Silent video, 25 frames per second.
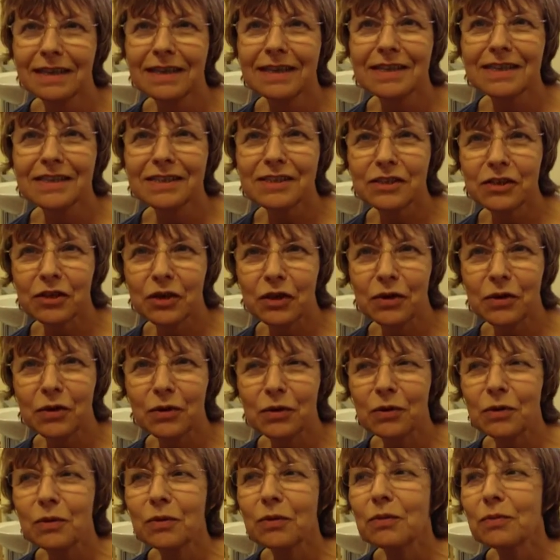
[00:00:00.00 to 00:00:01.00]

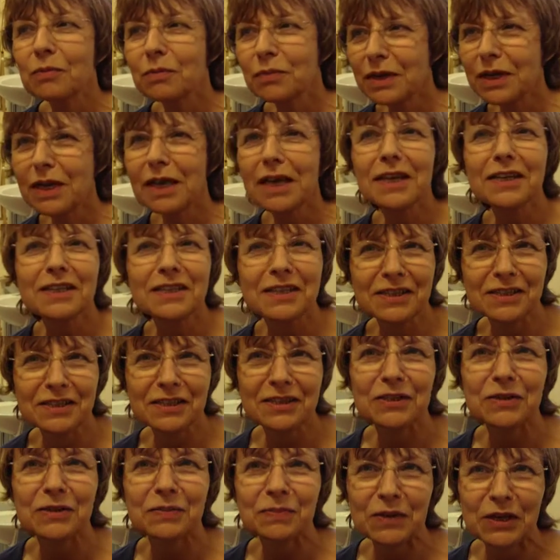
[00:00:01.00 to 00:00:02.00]
So Pilates
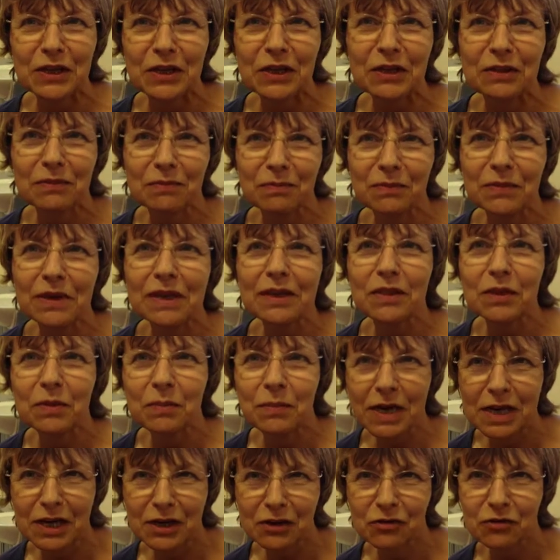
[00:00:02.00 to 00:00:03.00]
has been the
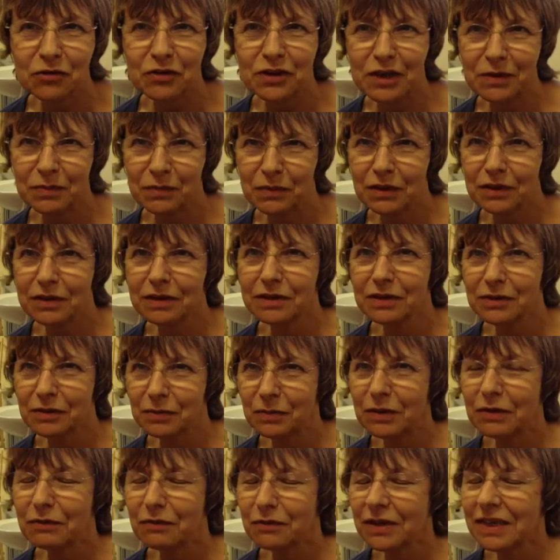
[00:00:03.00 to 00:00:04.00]
main treatment that has
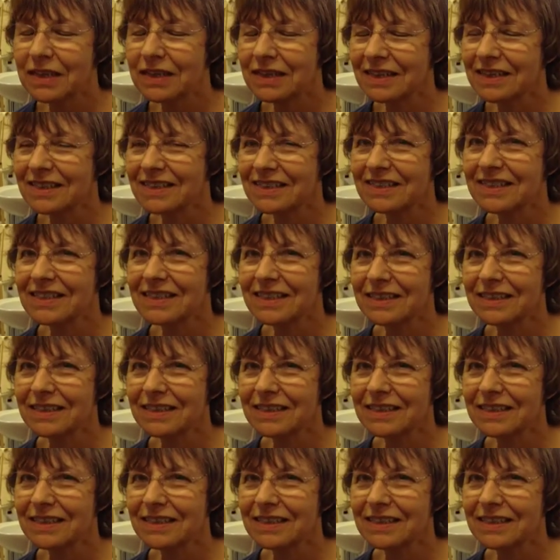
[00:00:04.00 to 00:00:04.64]
been fantastic.